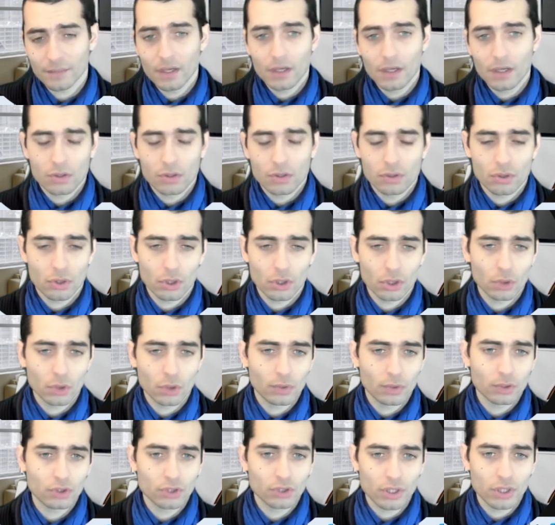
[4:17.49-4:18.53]
So you
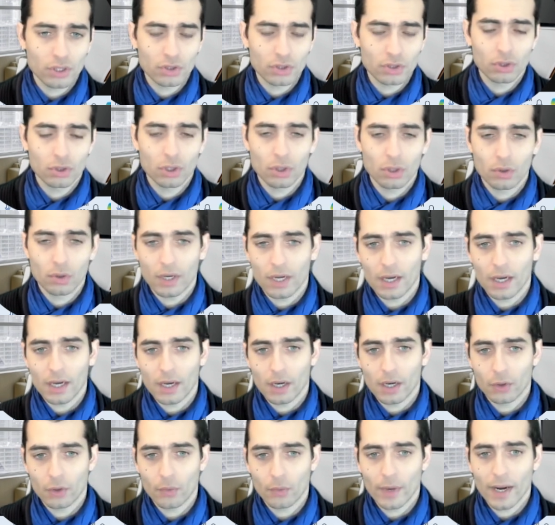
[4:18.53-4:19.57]
will just,
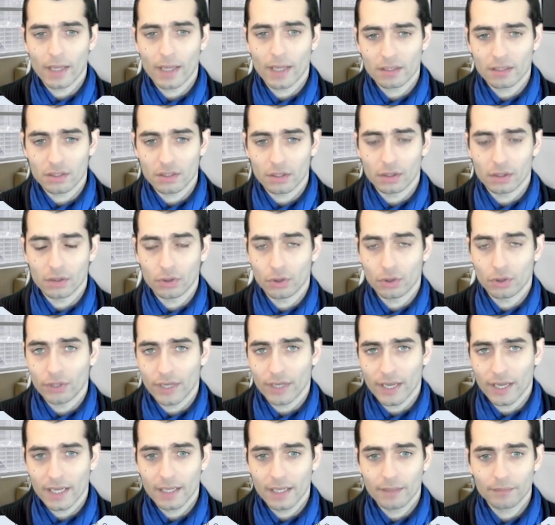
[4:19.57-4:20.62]
write your
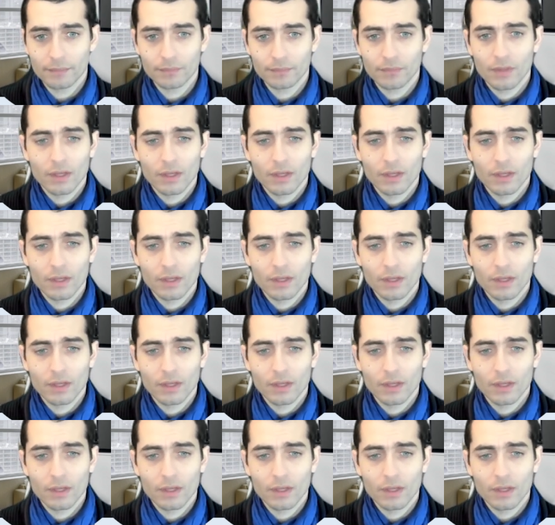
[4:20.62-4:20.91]
name,